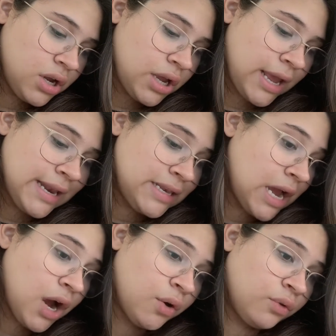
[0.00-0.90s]
And
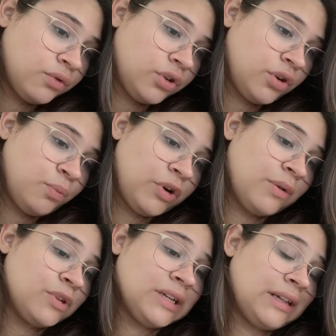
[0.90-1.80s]
now you're pretty
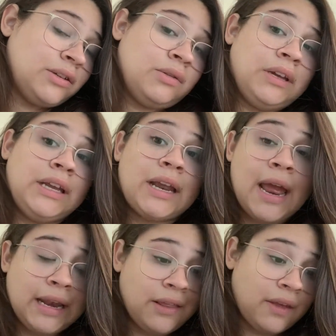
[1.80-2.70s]
much allowed to eat
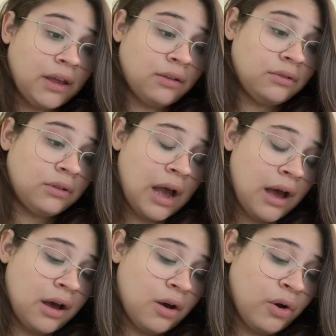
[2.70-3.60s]
anything
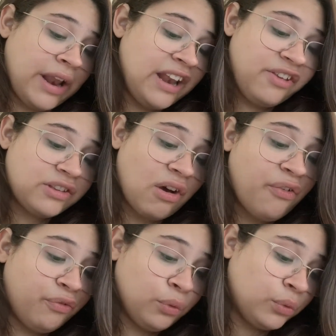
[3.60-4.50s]
or any
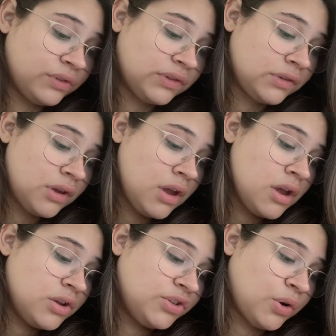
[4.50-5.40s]
soft foods.
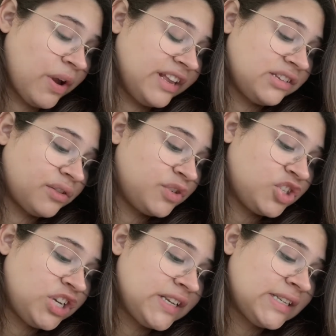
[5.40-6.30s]
So any soft
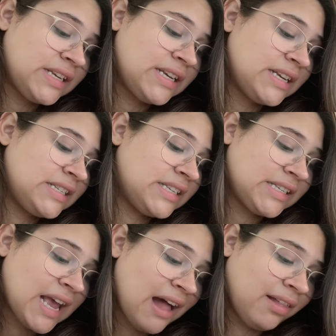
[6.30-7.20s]
cheeses,
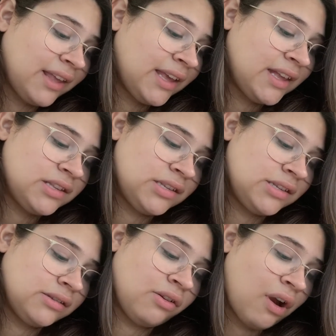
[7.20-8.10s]

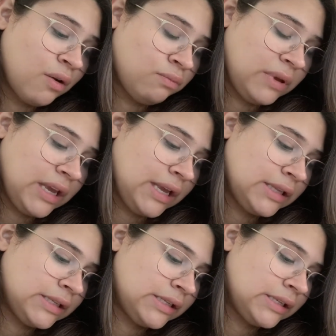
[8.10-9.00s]
salads, ground
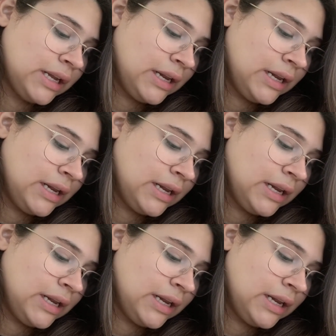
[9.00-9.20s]
meats,